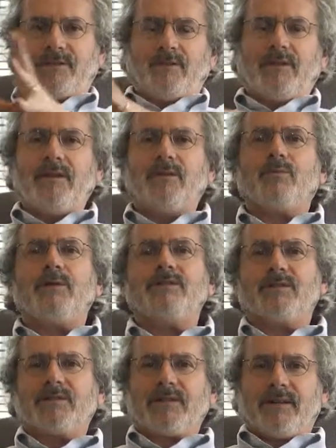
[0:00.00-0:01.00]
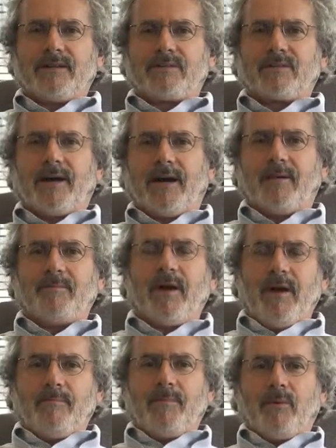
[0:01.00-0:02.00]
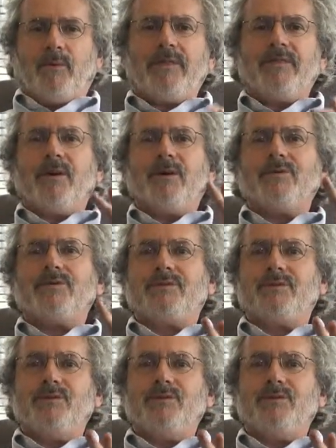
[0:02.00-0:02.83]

You need the research I described. But with those,